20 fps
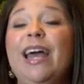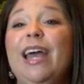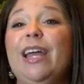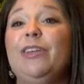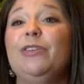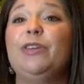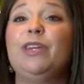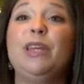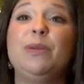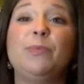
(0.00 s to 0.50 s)

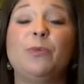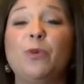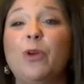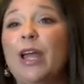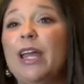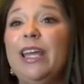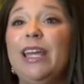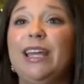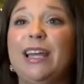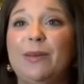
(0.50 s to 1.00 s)
and you keep
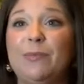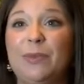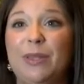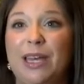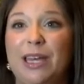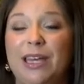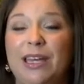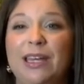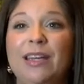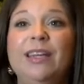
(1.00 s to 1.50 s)
cranking up
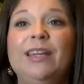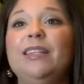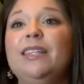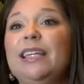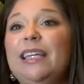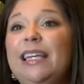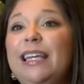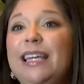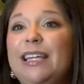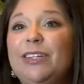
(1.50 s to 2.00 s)
the
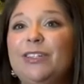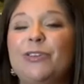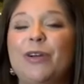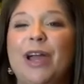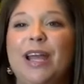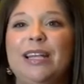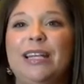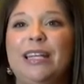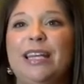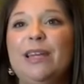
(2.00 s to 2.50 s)
heat
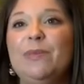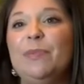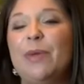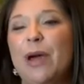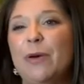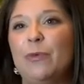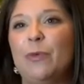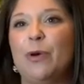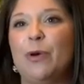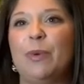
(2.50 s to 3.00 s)
trying to keep
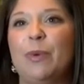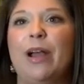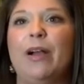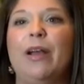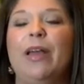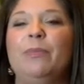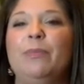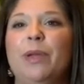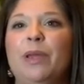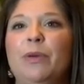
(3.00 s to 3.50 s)
that warm air,
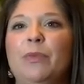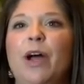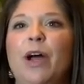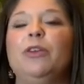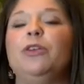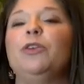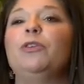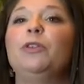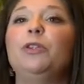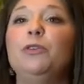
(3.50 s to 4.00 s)
and
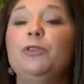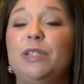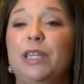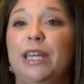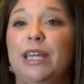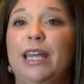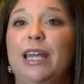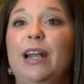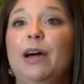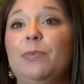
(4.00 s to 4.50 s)
meanwhile you're
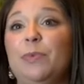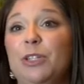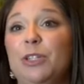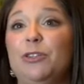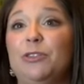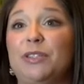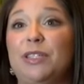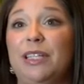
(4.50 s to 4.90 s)
losing it up to your